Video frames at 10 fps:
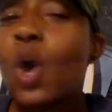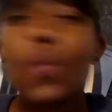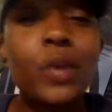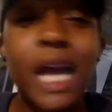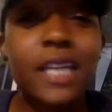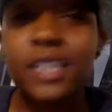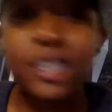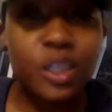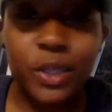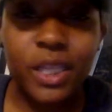We're not
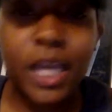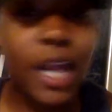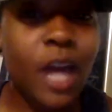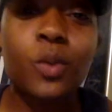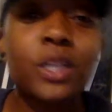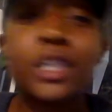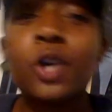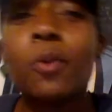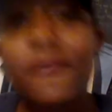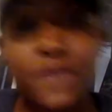dealing with that. I don't want to
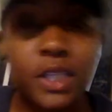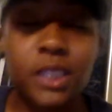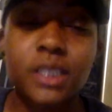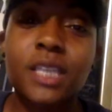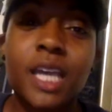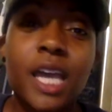deal with my feelings.